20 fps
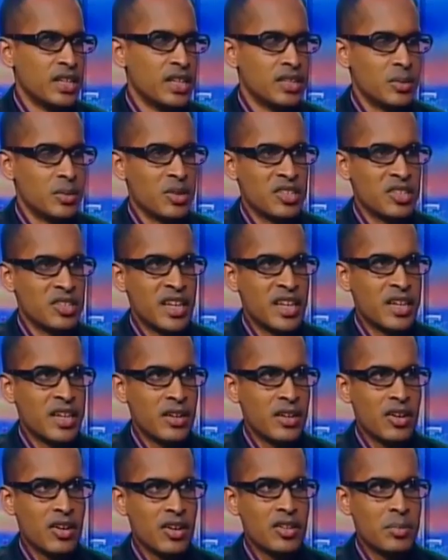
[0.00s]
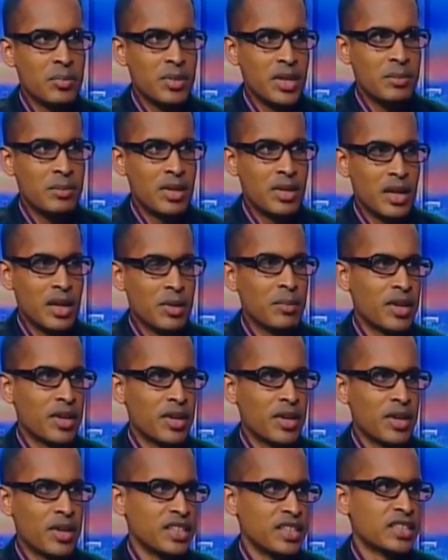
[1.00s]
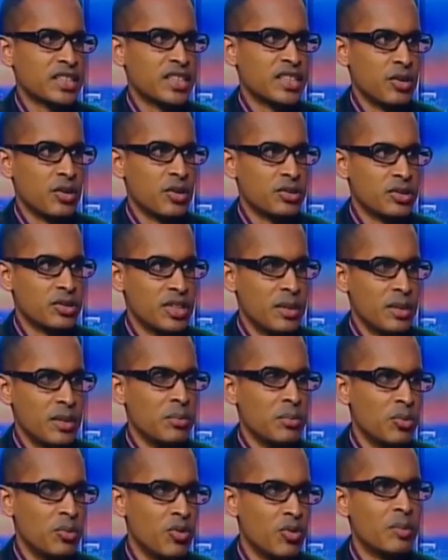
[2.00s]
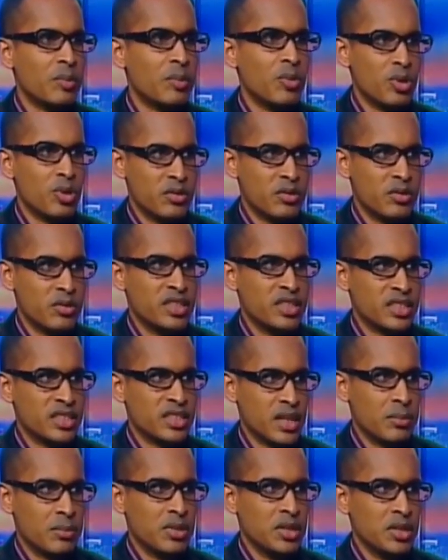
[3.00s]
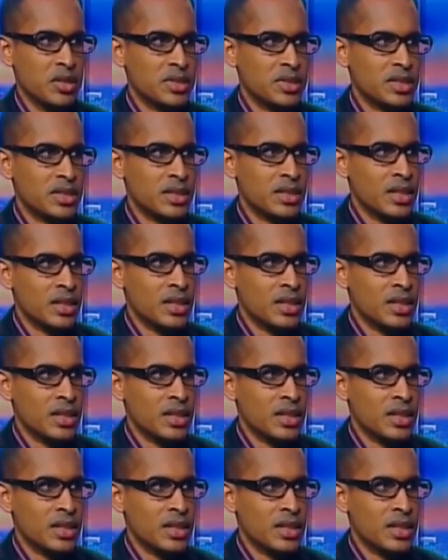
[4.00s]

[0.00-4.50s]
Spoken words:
So because of that, a lot of the people are being priced out. So they've been moving more towards the suburbs.